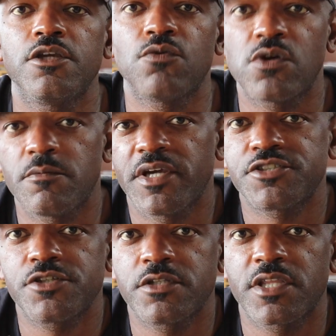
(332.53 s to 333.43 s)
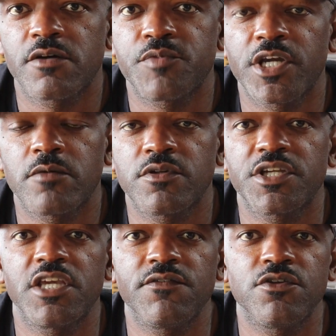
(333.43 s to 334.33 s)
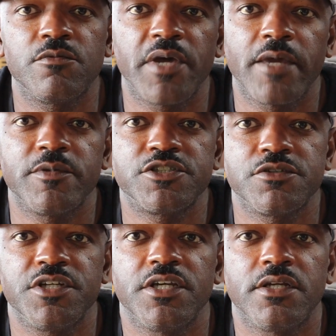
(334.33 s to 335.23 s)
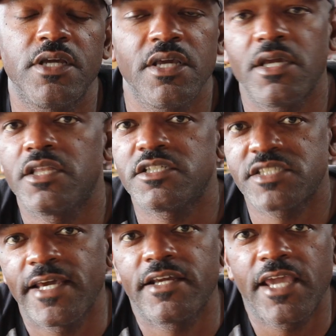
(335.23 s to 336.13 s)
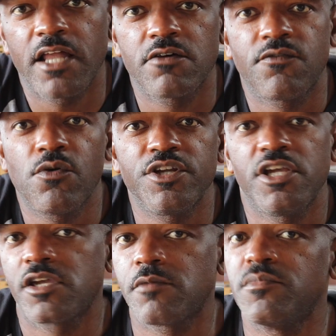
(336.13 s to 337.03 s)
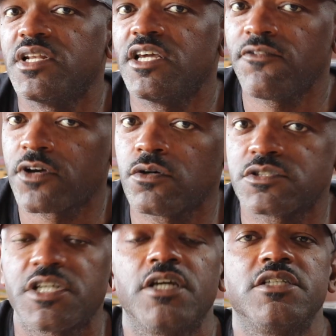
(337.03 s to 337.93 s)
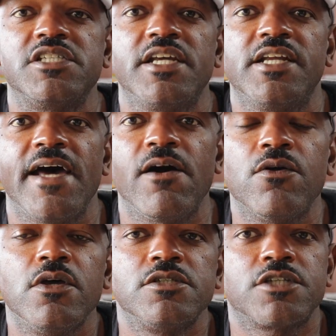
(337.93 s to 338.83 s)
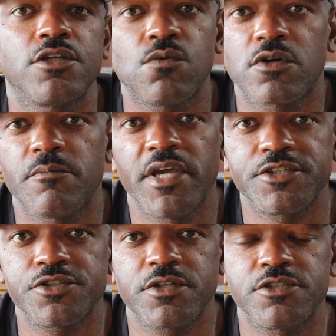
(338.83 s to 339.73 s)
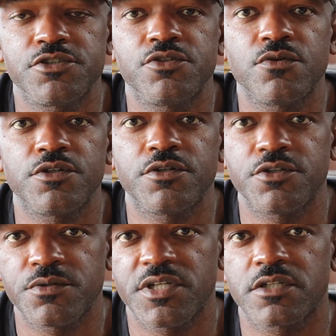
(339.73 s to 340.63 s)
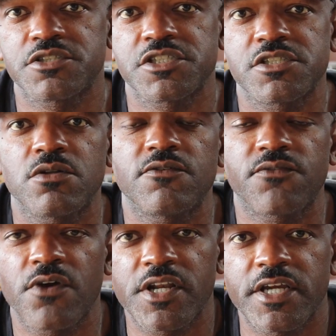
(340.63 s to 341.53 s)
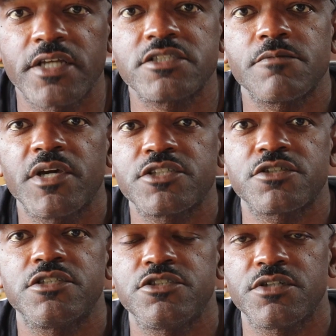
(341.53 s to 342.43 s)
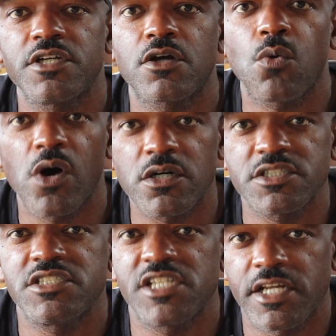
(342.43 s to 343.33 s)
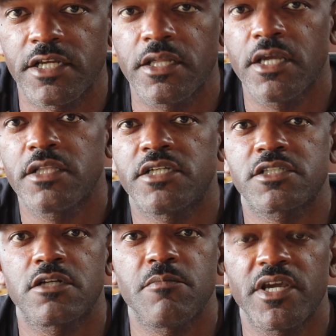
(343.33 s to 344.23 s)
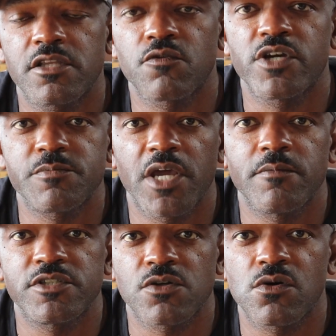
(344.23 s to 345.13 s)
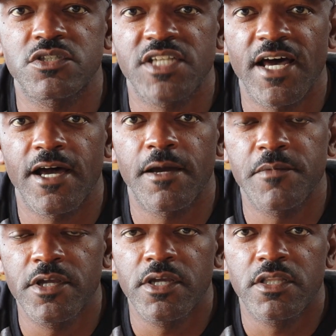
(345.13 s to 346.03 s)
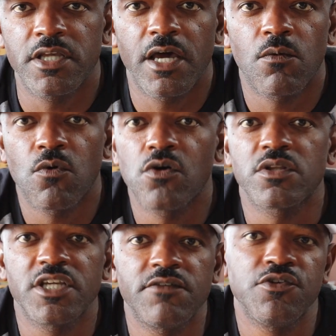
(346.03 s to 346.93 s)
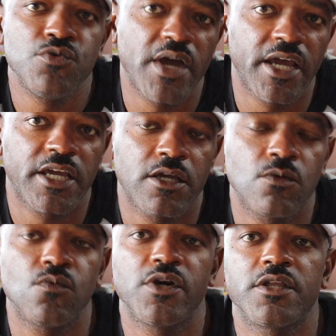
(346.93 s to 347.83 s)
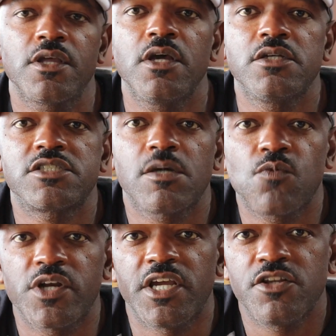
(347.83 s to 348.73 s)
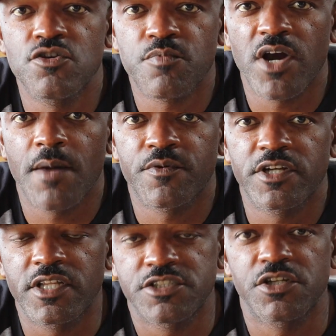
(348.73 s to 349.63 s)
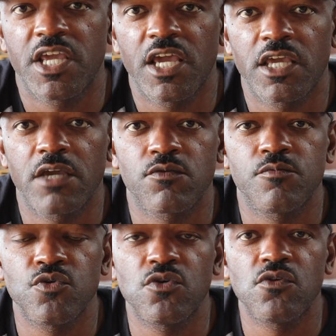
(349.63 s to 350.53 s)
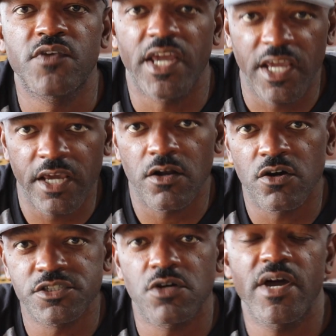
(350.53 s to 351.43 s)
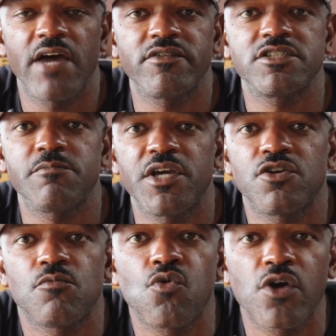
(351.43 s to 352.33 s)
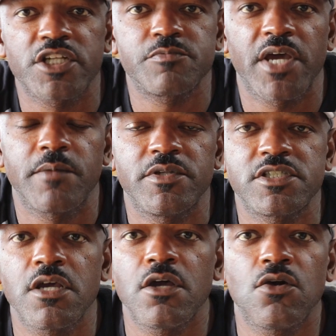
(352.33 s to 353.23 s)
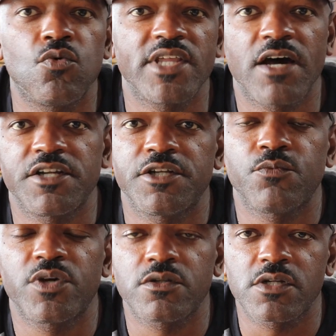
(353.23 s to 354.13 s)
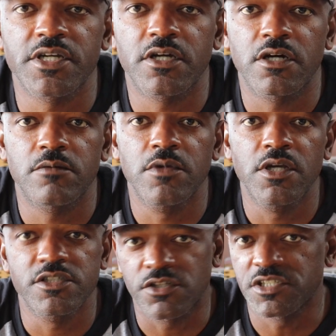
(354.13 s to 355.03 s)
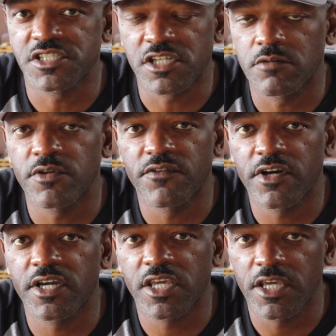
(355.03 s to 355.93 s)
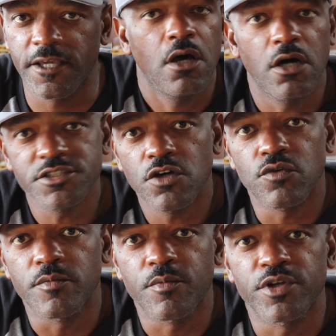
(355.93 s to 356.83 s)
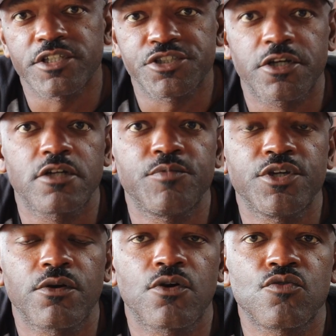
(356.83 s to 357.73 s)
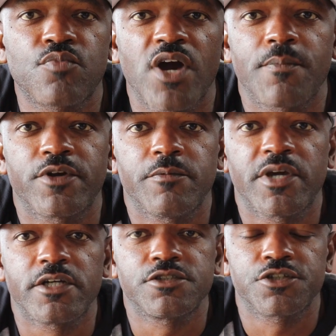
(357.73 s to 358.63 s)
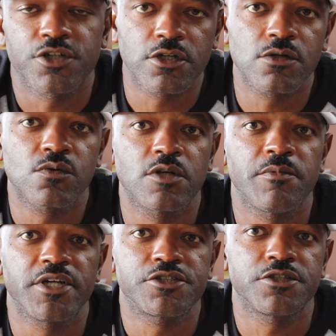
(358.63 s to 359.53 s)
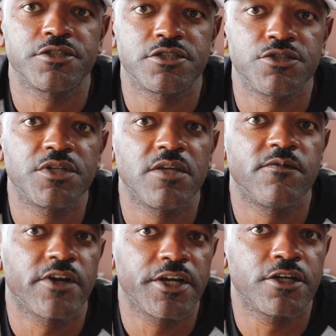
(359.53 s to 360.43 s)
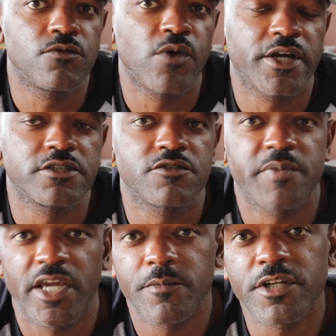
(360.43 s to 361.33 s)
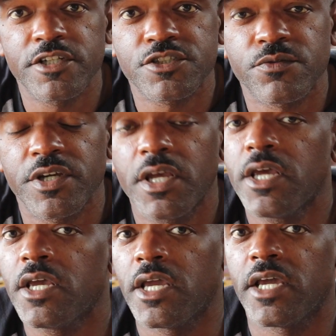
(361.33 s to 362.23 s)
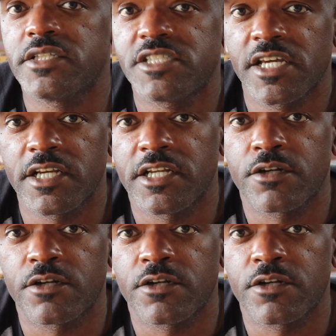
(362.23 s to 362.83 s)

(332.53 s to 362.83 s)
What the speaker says: You want to make sure that they'll be able to give you the payment you need. In the state of California, it can be difficult to get a tenant out. So you want to make sure that you're doing your due diligence on the front end to make sure that you get a quality tenant that's going to make the rent payments on time, that won't leave you hanging with someone in your property that you can't get removed, and also having to make your mortgage payments without any rental income. So this is going to be very key. Also remember that you're going to be your own property manager. You're going to want to make sure that you keep very good records of payment history and tenant